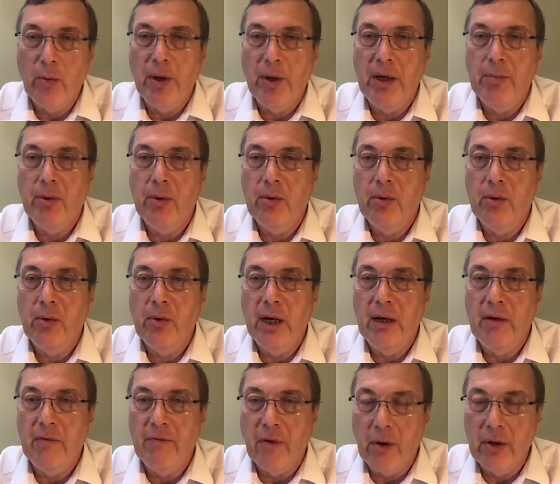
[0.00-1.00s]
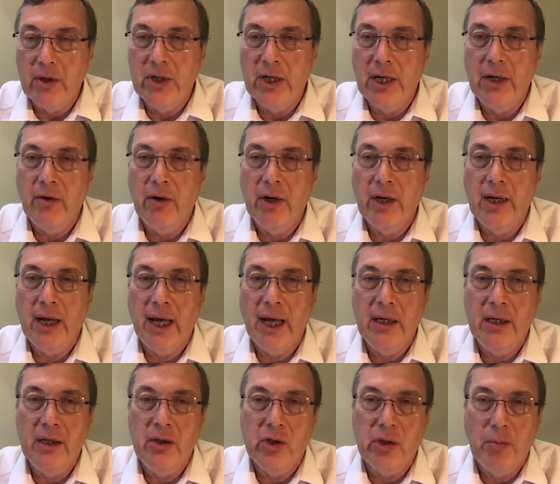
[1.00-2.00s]
people, in volunteering
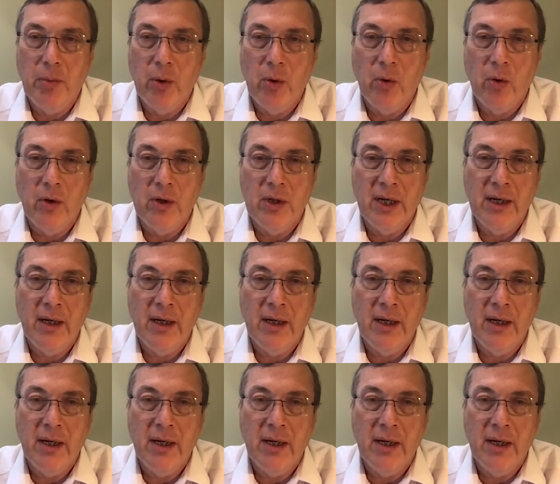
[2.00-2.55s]
and in support.